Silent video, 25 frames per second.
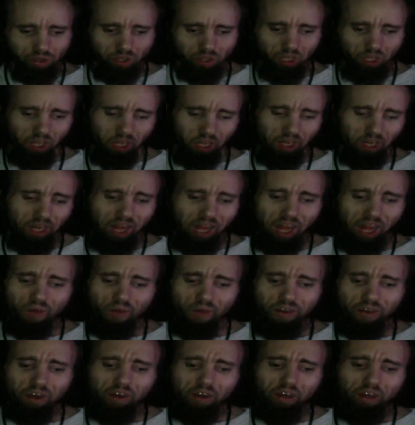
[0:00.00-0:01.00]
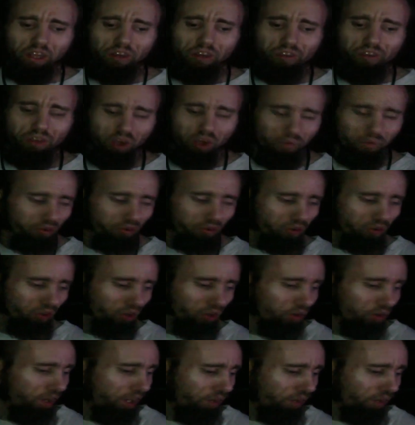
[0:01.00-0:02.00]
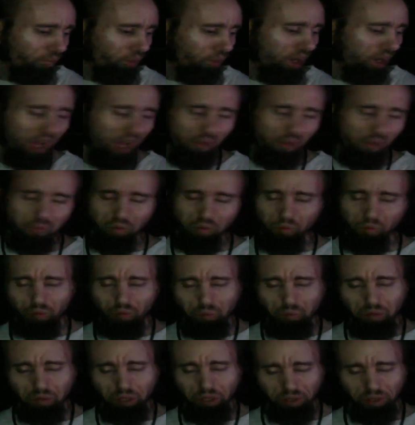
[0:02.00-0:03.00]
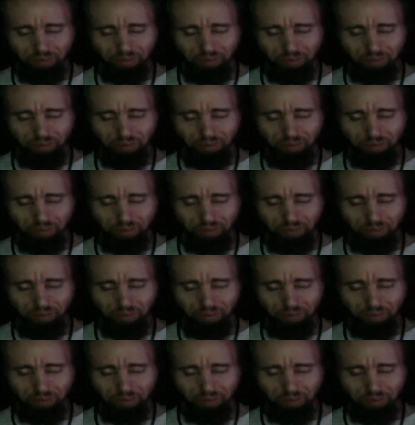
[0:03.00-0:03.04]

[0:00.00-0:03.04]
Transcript: And how it leads up to like what happened with me.